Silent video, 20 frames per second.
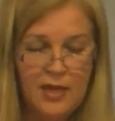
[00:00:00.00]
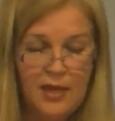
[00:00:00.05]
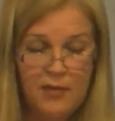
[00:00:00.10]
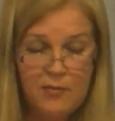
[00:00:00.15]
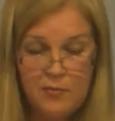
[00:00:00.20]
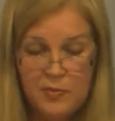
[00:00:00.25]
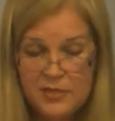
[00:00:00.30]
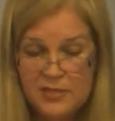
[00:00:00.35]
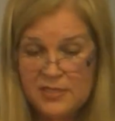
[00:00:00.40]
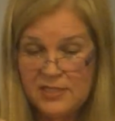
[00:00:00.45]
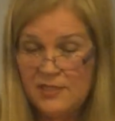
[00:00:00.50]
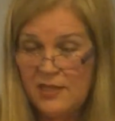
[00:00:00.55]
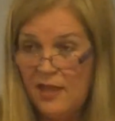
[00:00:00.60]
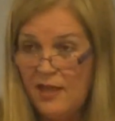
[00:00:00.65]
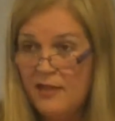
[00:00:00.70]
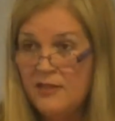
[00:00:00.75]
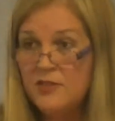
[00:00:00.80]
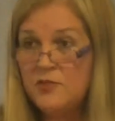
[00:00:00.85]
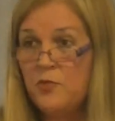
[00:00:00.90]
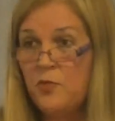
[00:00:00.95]
And
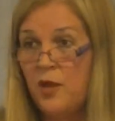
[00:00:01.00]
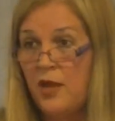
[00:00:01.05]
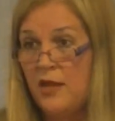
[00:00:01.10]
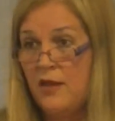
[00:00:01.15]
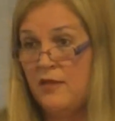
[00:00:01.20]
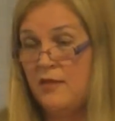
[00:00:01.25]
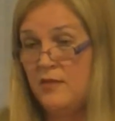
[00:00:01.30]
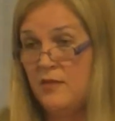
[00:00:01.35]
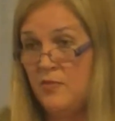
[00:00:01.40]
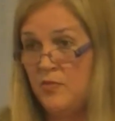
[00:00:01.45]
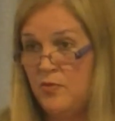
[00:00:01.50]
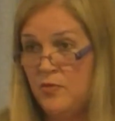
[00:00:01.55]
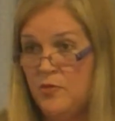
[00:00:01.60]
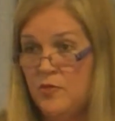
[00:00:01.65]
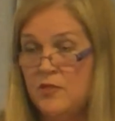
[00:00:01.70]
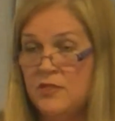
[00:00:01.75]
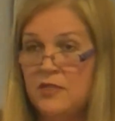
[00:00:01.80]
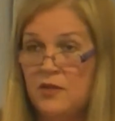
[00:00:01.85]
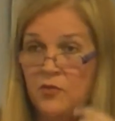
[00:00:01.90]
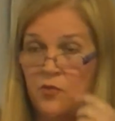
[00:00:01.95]
besides writing the
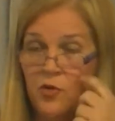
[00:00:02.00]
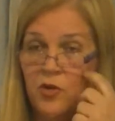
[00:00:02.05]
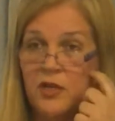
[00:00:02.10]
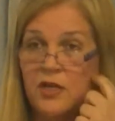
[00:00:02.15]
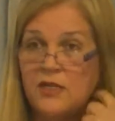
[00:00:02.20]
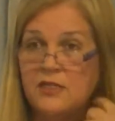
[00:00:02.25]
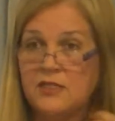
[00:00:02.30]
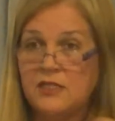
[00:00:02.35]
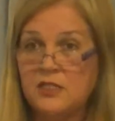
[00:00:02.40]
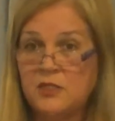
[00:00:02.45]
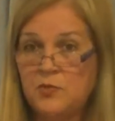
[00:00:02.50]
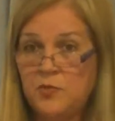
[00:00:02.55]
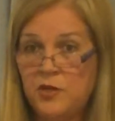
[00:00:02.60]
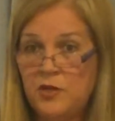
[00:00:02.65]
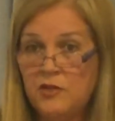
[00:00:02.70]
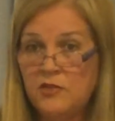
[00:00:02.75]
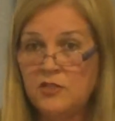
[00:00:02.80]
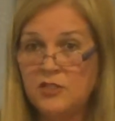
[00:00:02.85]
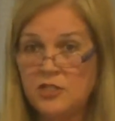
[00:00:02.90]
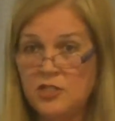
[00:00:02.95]
books and work as a
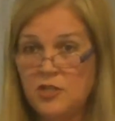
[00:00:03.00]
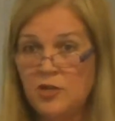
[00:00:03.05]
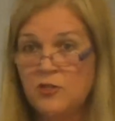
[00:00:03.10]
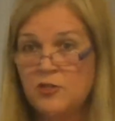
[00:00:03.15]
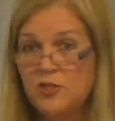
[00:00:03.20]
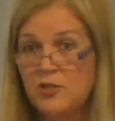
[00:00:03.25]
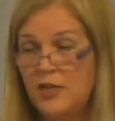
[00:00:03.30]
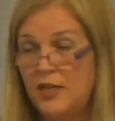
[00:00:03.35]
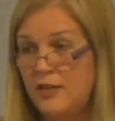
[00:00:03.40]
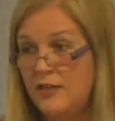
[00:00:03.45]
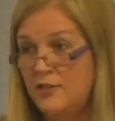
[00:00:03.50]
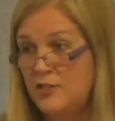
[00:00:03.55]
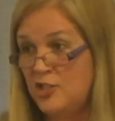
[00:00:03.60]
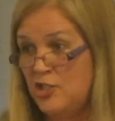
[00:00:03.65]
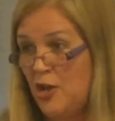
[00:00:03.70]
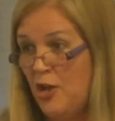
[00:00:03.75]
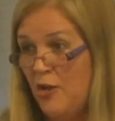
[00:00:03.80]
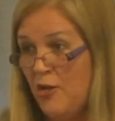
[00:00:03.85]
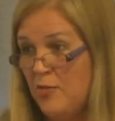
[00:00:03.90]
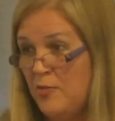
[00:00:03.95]
Spiritist, he also had a
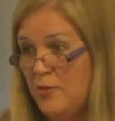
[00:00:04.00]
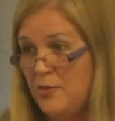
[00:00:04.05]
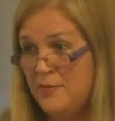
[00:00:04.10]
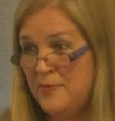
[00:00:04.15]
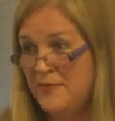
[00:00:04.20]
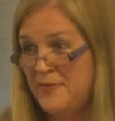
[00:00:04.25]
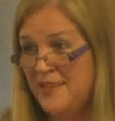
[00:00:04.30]
job.